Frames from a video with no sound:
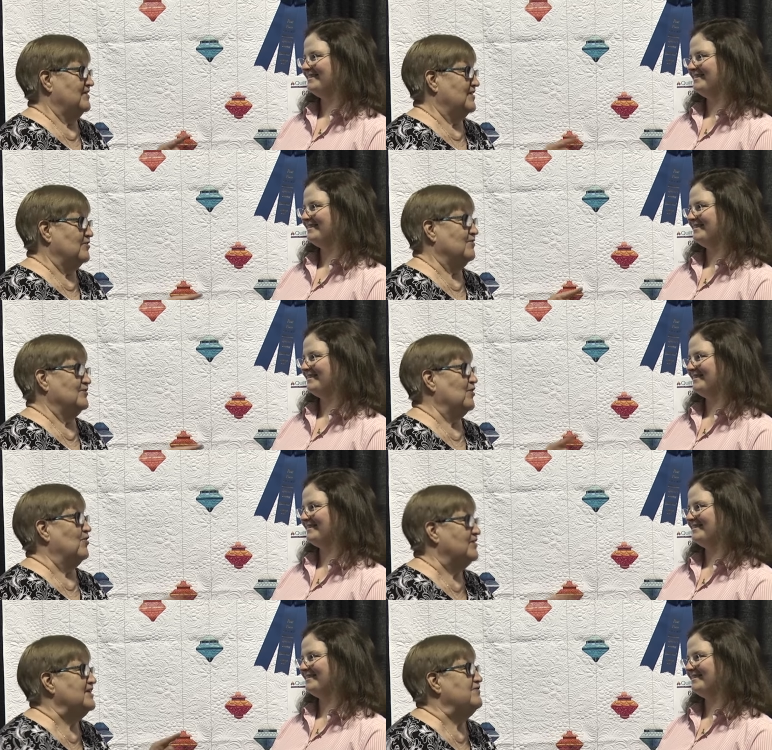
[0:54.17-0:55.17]
Speaker 1: that you aren't
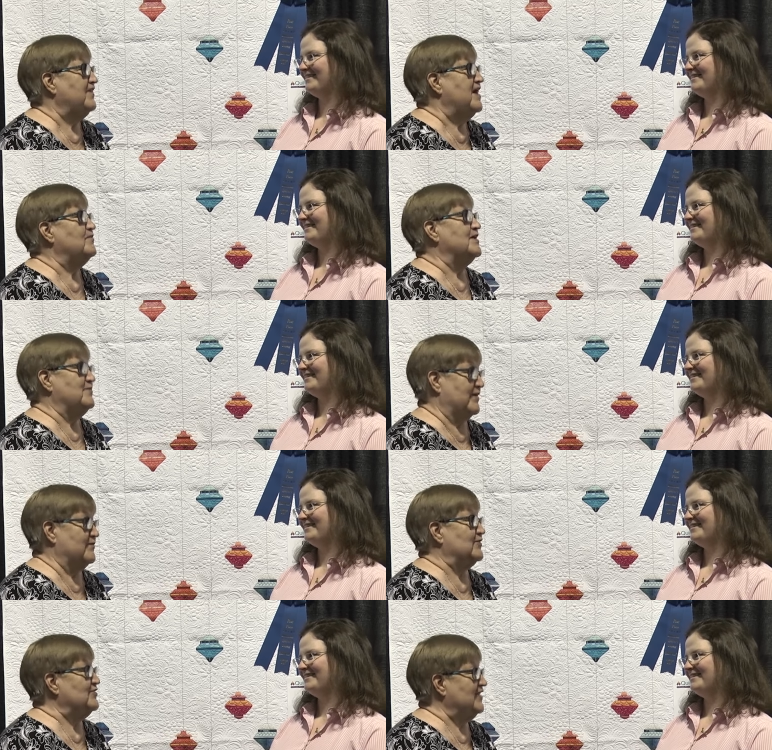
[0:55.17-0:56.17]
the only family
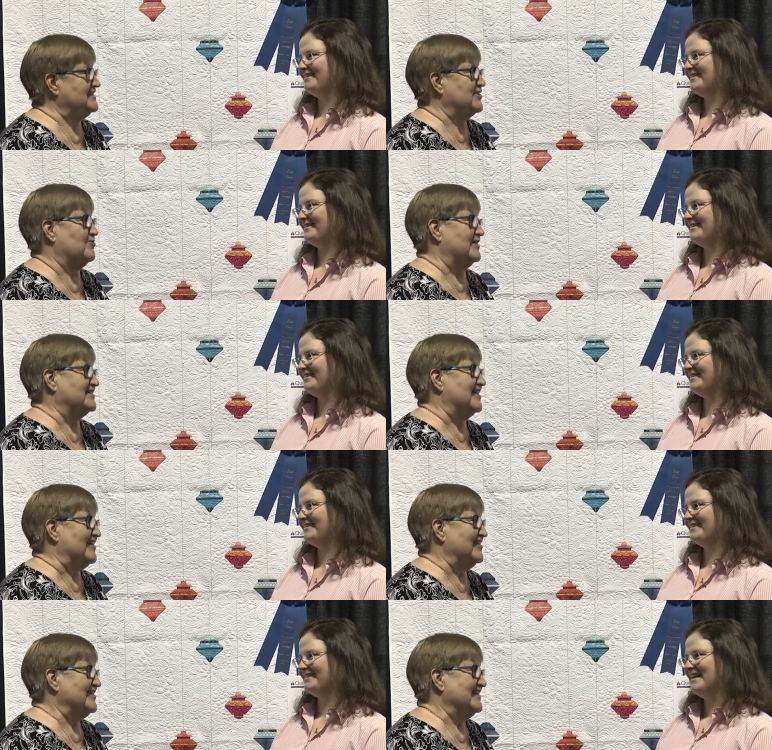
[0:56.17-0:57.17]
member who has a quilt
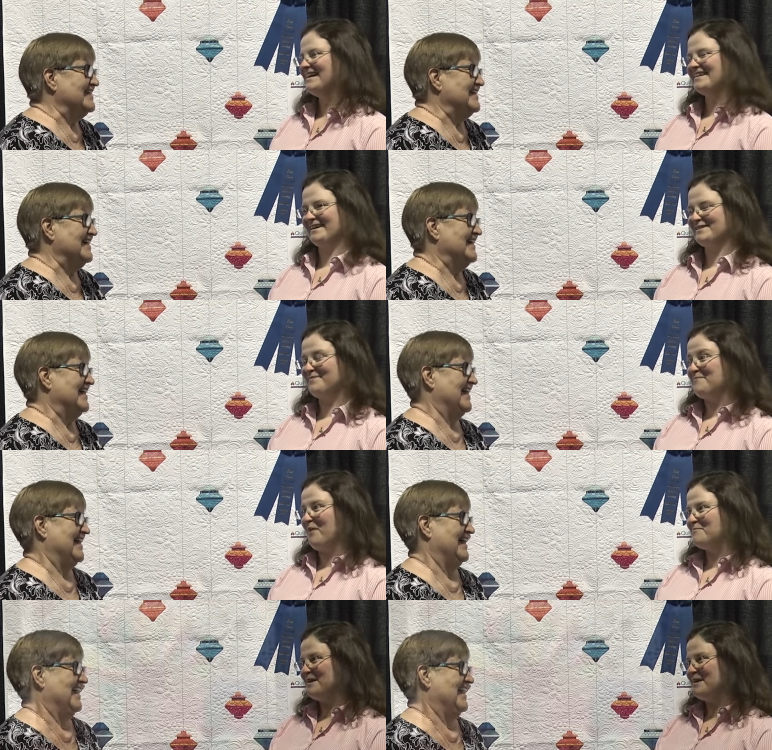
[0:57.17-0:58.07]
here. Yes, my mom